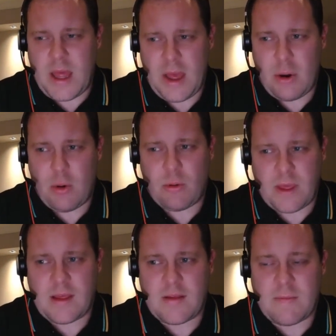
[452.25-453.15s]
all
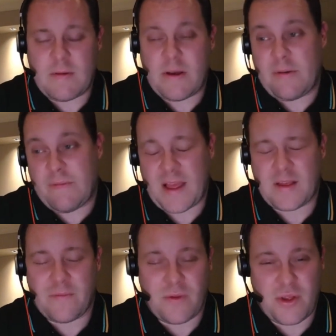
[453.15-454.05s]
these
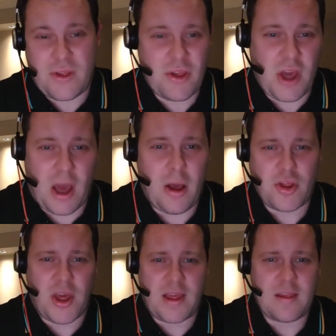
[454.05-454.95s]
effective
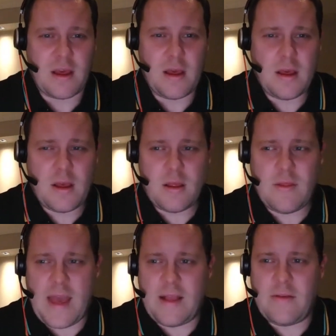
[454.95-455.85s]
charges,
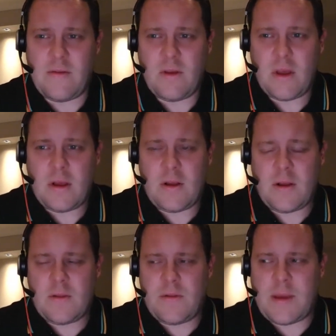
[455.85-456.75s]
then
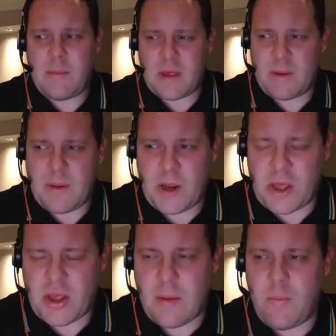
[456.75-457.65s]
they must be
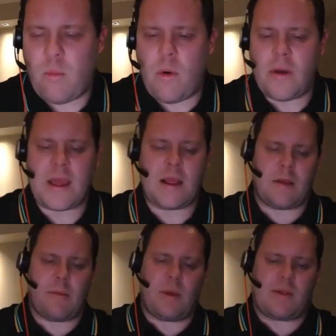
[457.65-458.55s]
punished. And why
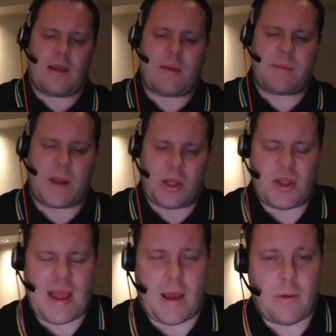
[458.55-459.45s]
must they be
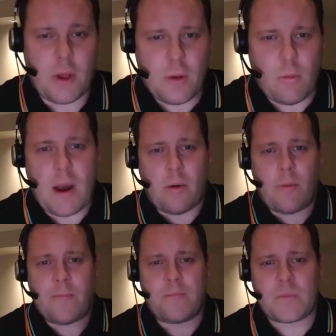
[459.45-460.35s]
punished now? Well,
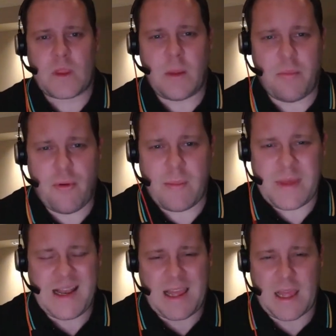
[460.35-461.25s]
the
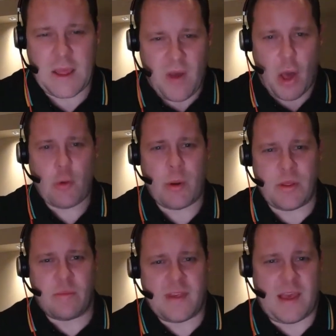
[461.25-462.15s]
Premier League have
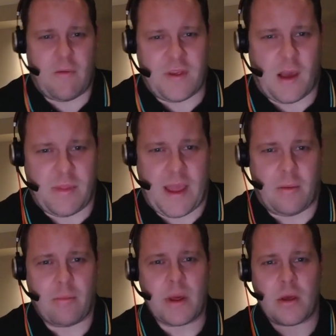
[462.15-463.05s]
opened themselves up
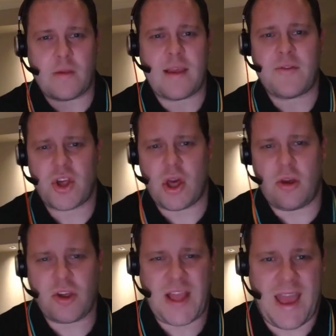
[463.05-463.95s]
now because they've
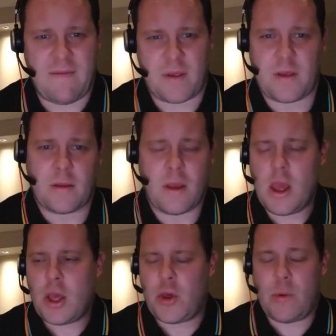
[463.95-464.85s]
charged Everton,
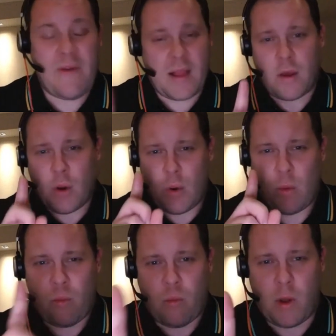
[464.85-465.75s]
who have had
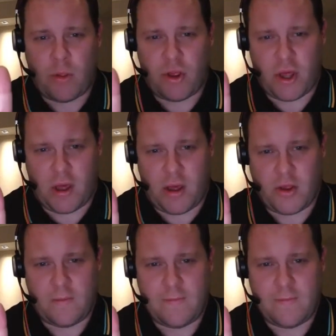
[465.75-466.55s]
one charge.